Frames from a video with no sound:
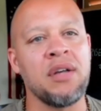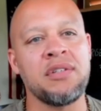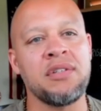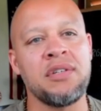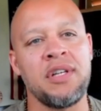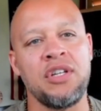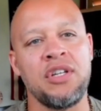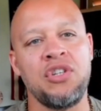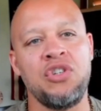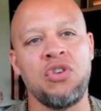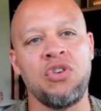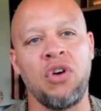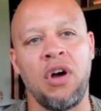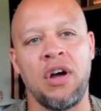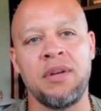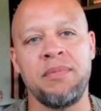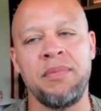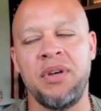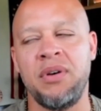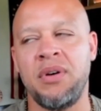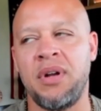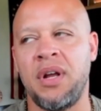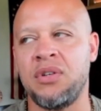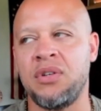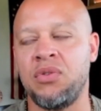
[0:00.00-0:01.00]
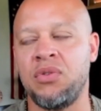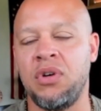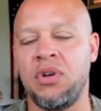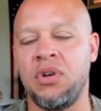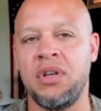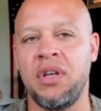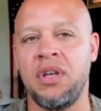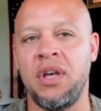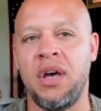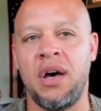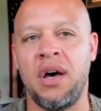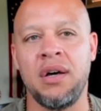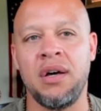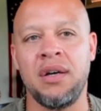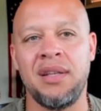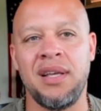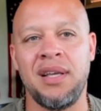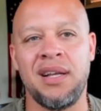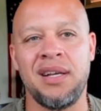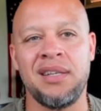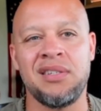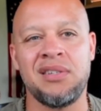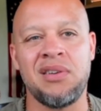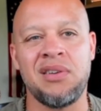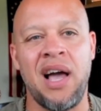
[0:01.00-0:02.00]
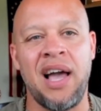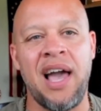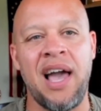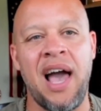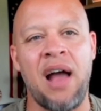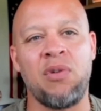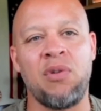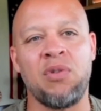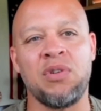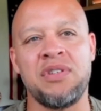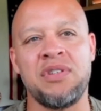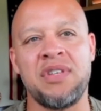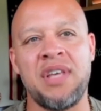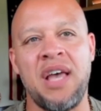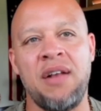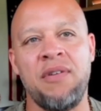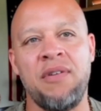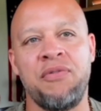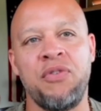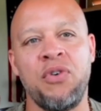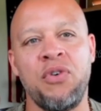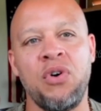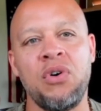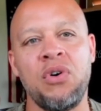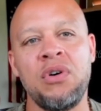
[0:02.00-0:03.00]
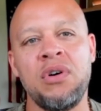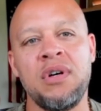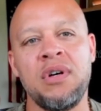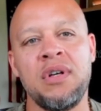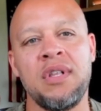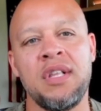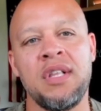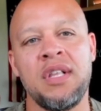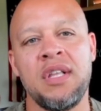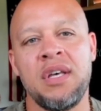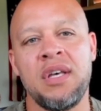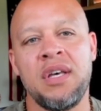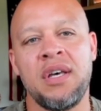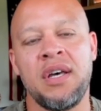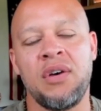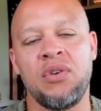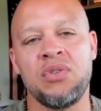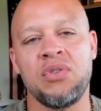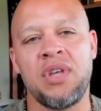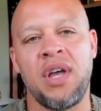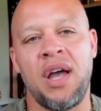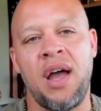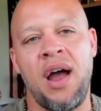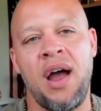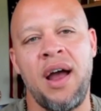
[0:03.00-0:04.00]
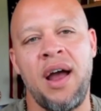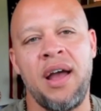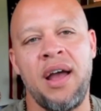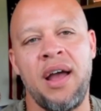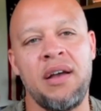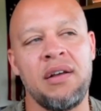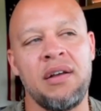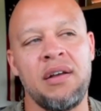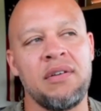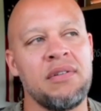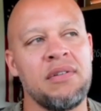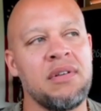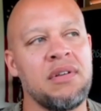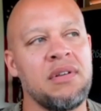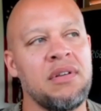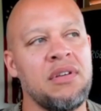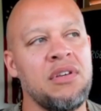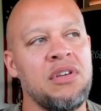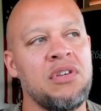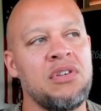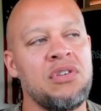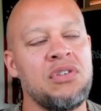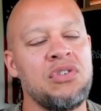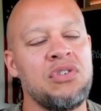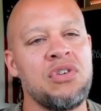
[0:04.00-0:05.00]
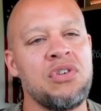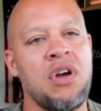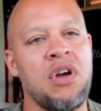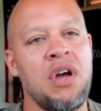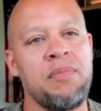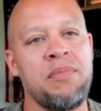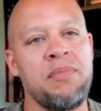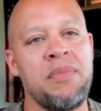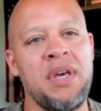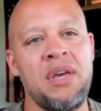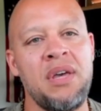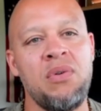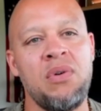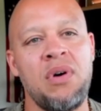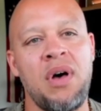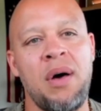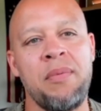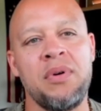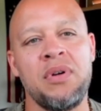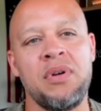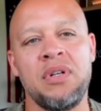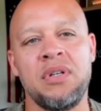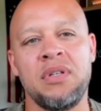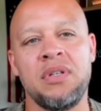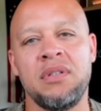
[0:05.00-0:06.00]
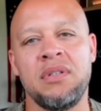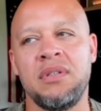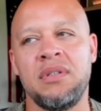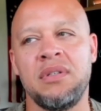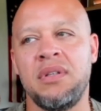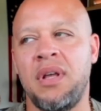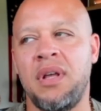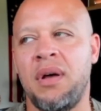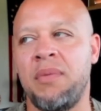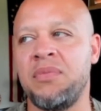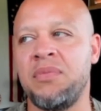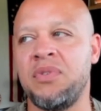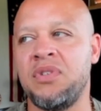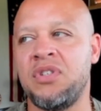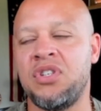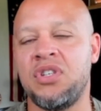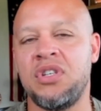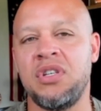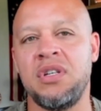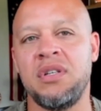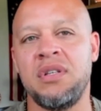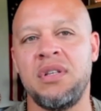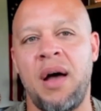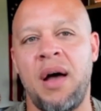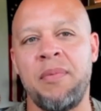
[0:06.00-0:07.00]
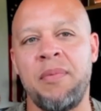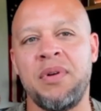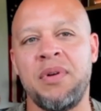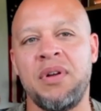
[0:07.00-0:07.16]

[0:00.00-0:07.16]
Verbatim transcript: So they drugged me when I was real young, and then so I got resentful and was like, all right, you can drug me. Well, I'm gonna, I'm just gonna, I'm